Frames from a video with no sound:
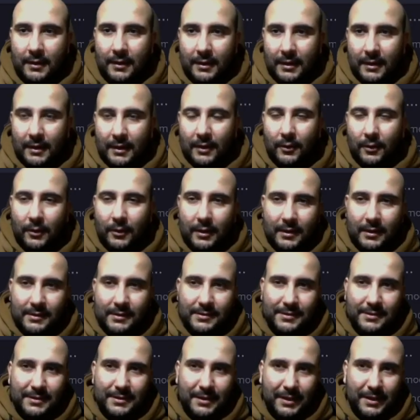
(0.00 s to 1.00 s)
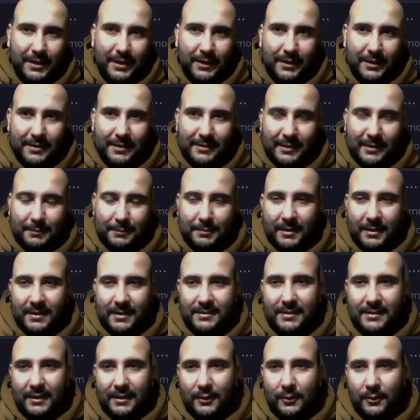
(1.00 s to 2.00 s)
Hello guys, here is Abdullah
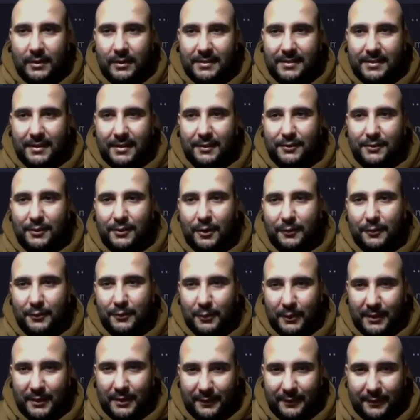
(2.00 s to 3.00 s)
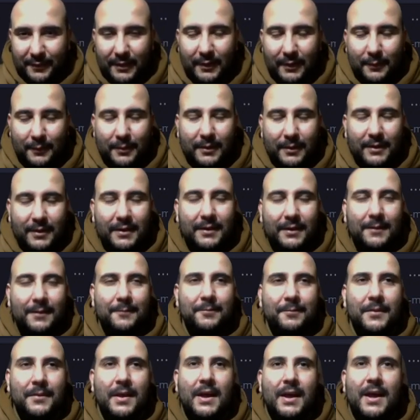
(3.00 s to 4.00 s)
Zaghlul, a senior software developer,
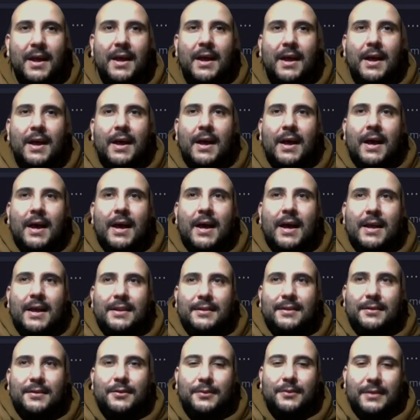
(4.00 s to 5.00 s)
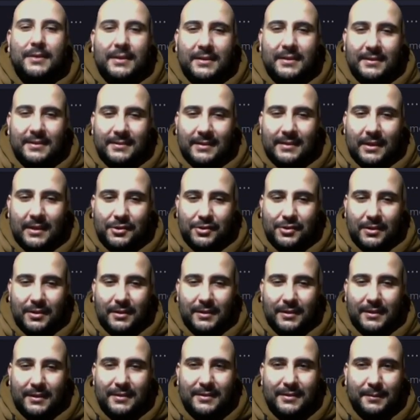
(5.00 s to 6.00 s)
and today's
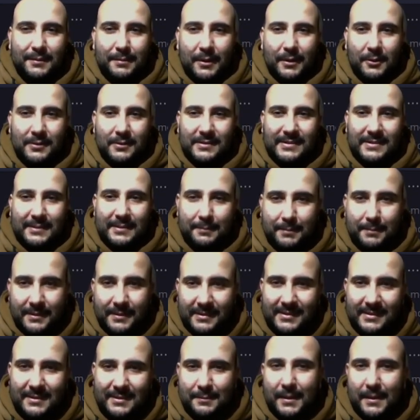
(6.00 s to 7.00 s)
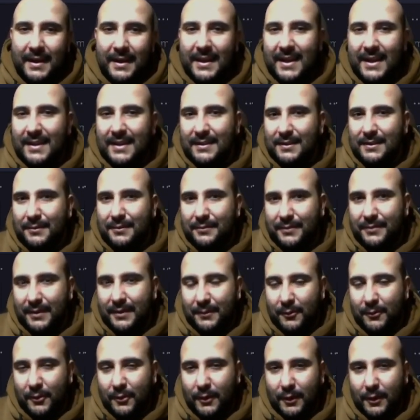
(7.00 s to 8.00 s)
discussion is about the best backend
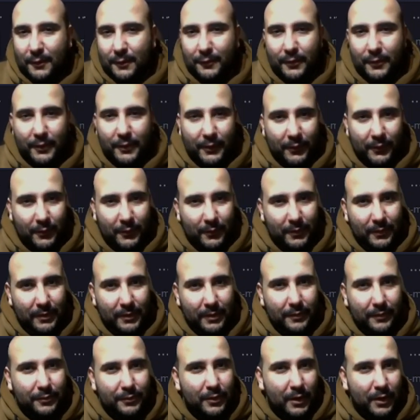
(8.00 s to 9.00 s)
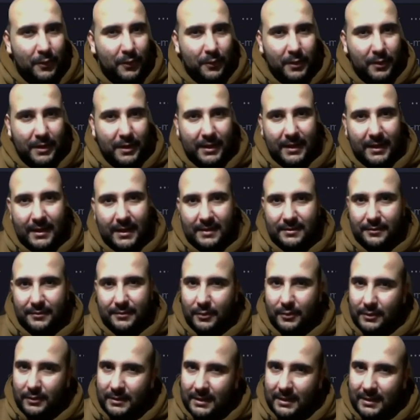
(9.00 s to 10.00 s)
framework for you if you are working as a
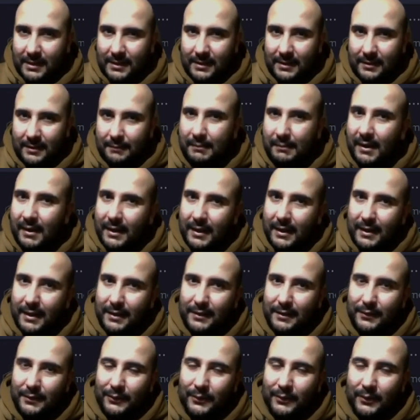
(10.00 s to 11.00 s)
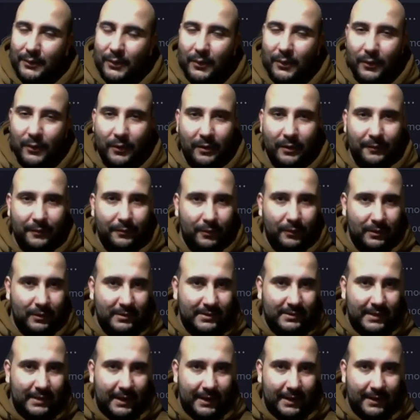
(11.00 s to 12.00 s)
front-end, backend, or a full
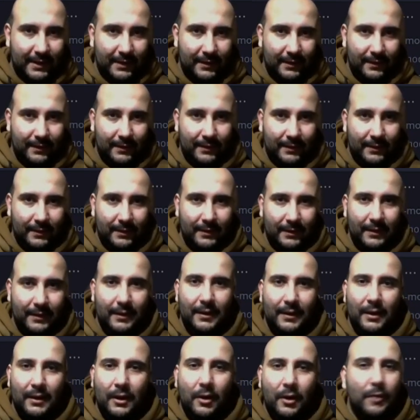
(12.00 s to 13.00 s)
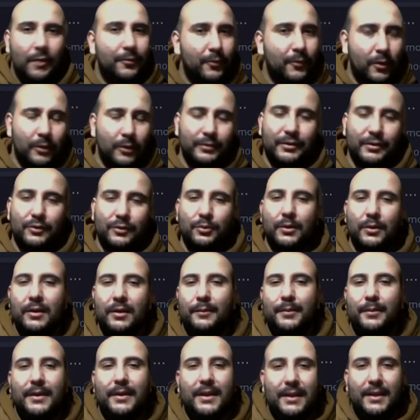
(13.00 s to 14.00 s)
stack. Of course, it
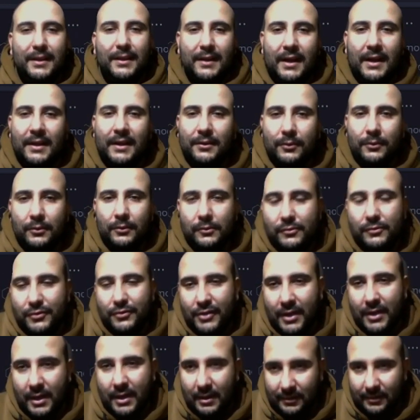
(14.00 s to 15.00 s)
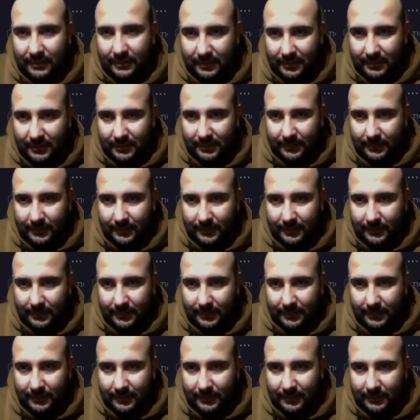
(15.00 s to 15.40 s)
will be Nitro.js.